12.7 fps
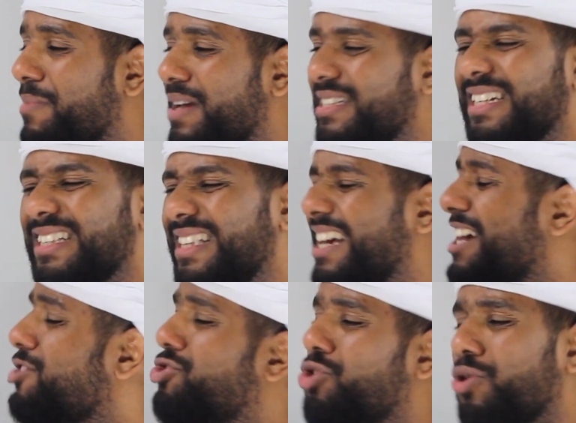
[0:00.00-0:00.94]
amazing. The
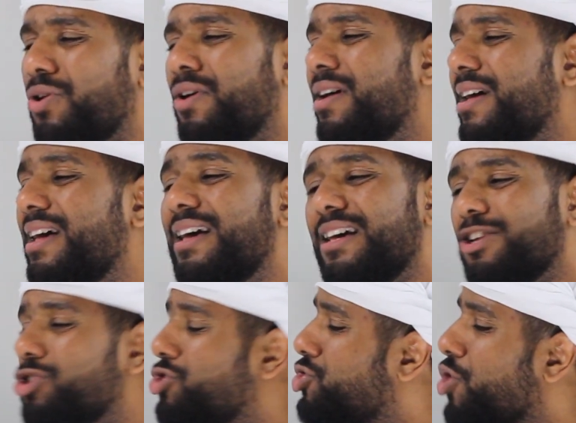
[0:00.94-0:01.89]
intro
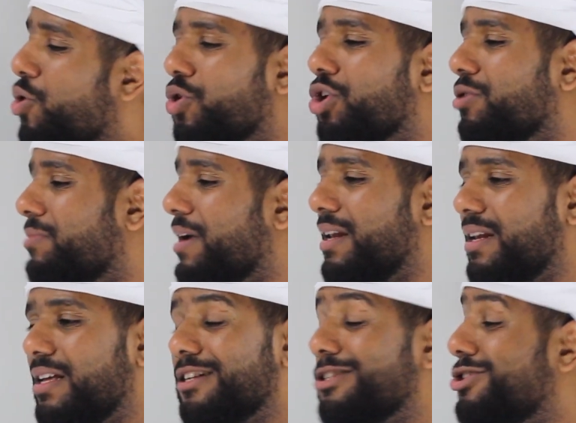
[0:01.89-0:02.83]
is so good, man.
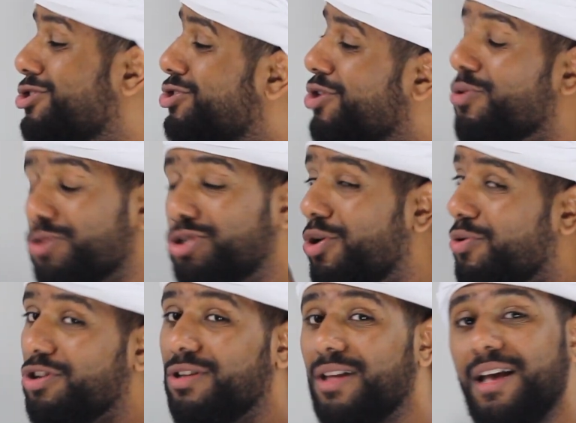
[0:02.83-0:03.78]
It's so, so
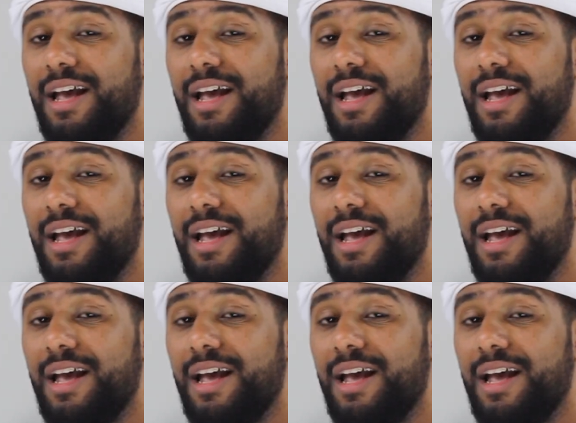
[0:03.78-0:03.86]
good.